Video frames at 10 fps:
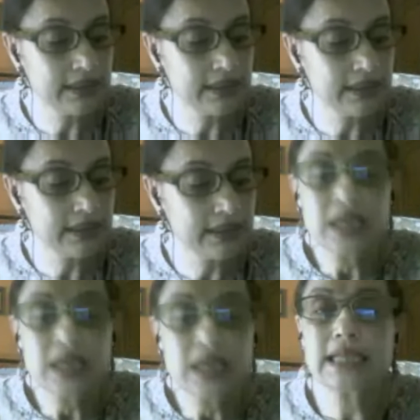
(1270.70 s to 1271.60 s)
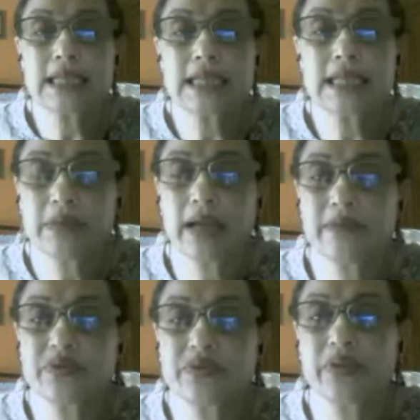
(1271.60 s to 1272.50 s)
I think
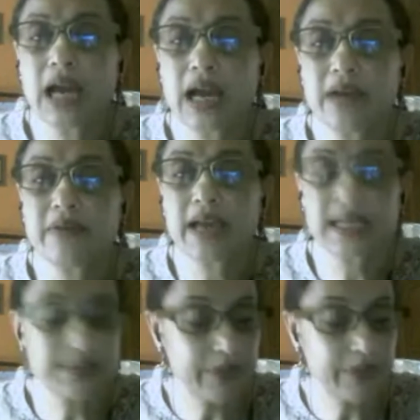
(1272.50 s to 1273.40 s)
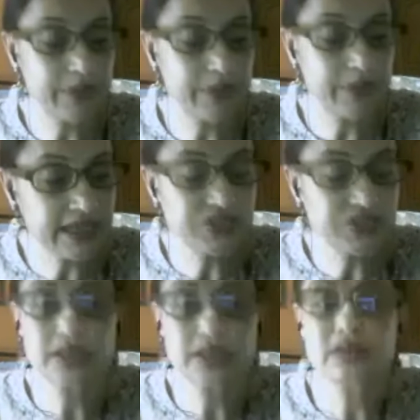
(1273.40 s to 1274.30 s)
sometimes we have
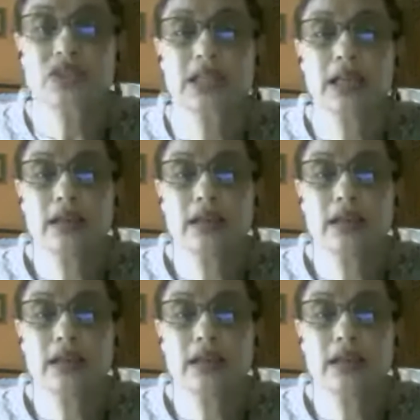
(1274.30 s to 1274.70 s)
expectations